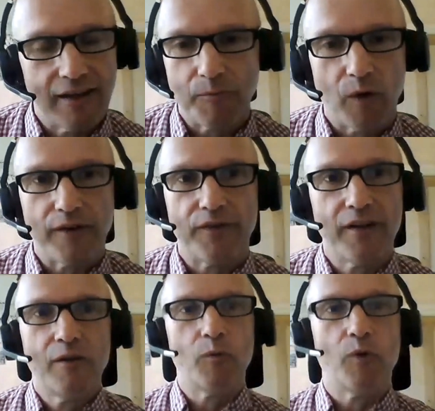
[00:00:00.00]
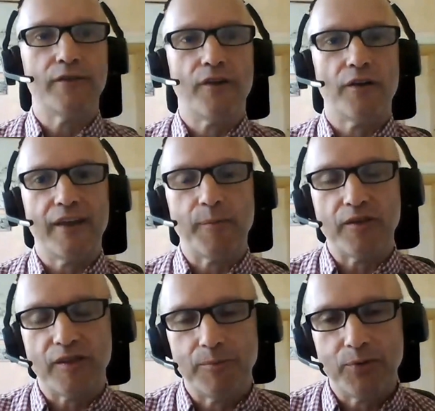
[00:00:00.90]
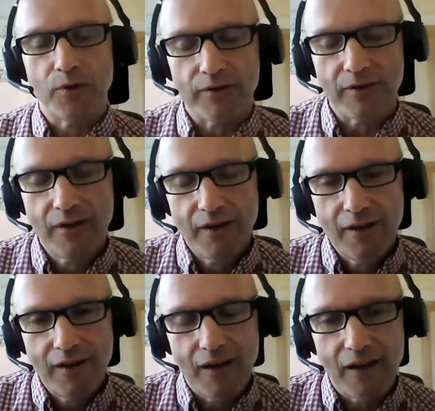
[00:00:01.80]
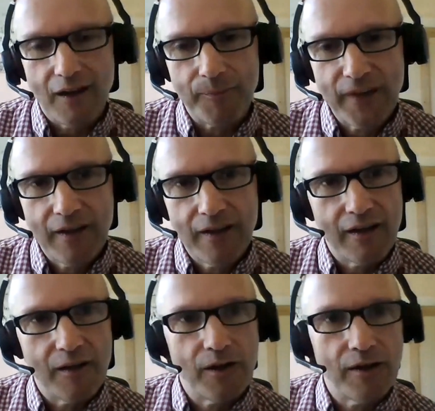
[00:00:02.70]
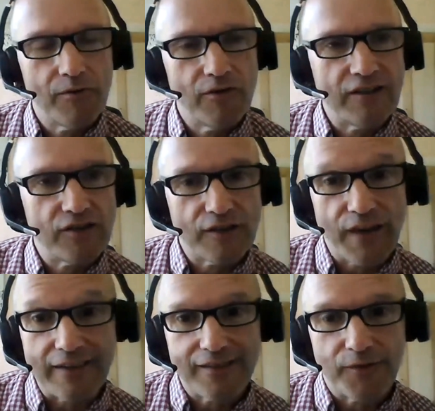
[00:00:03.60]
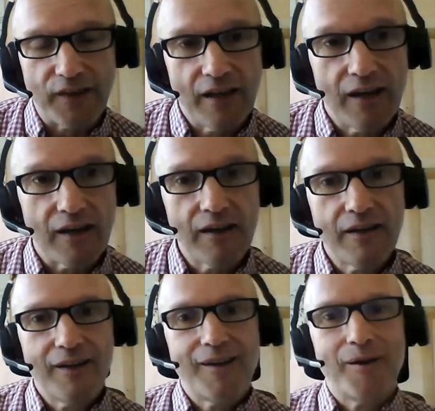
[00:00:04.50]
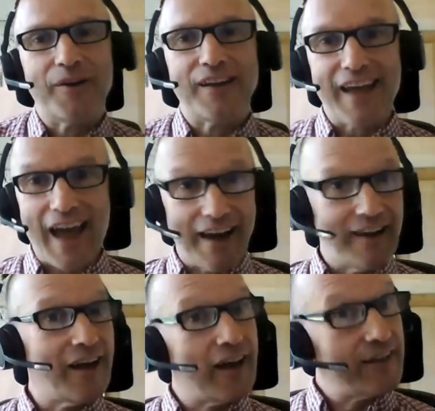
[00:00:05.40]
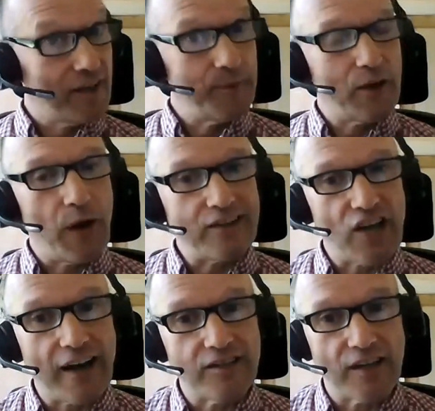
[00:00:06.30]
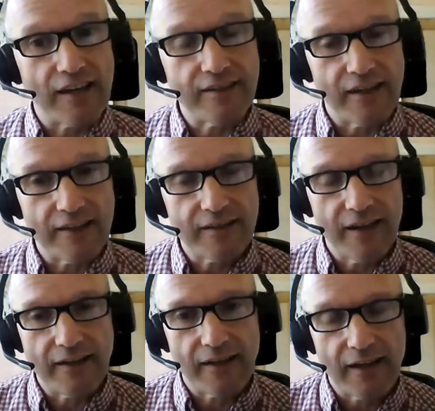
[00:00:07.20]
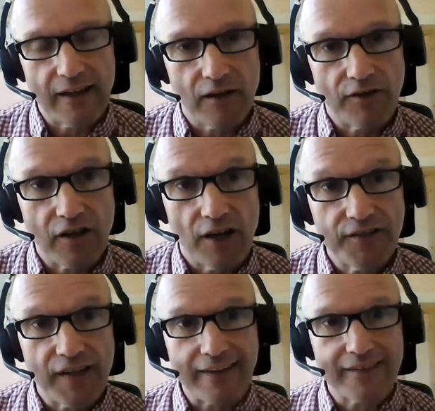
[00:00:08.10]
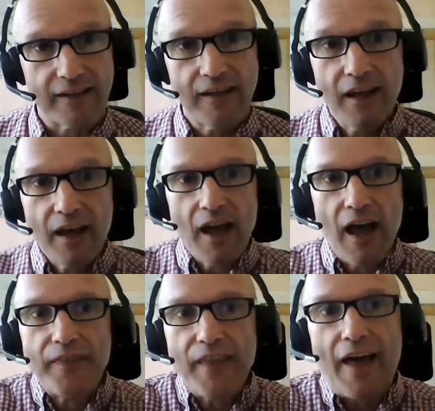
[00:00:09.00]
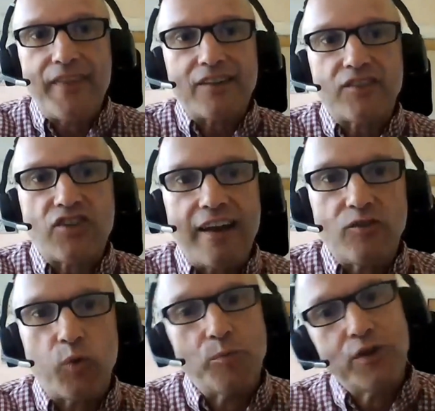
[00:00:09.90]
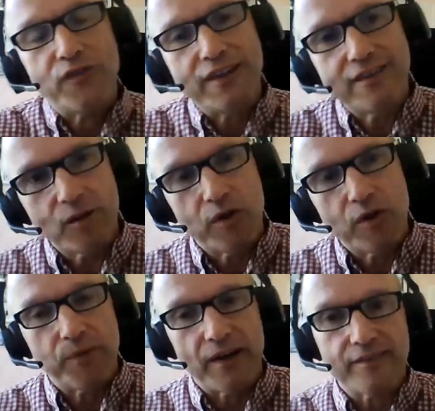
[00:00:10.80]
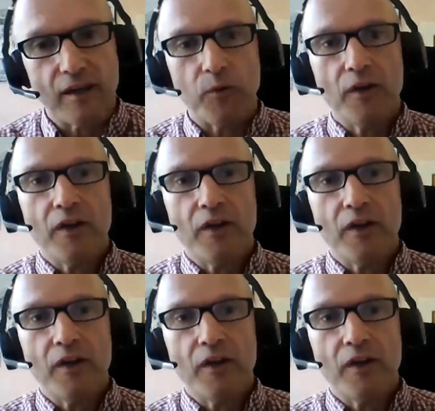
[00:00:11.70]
one if not the most important religious events of the year. But again, it's going to be quite challenging, isn't it, in the current context? And that challenge will move into the workplace. So,